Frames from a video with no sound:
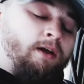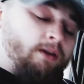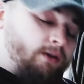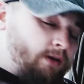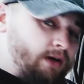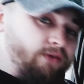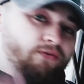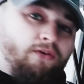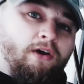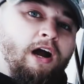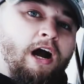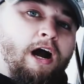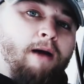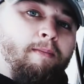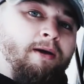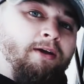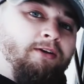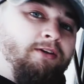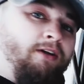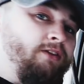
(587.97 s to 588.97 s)
thanks for
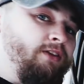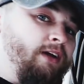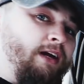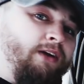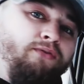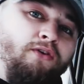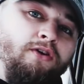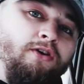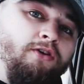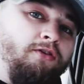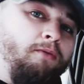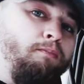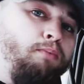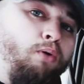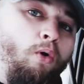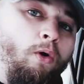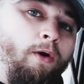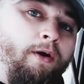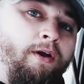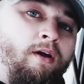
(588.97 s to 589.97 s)
commenting, thanks for your
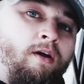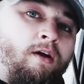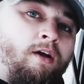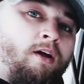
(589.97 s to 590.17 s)
support,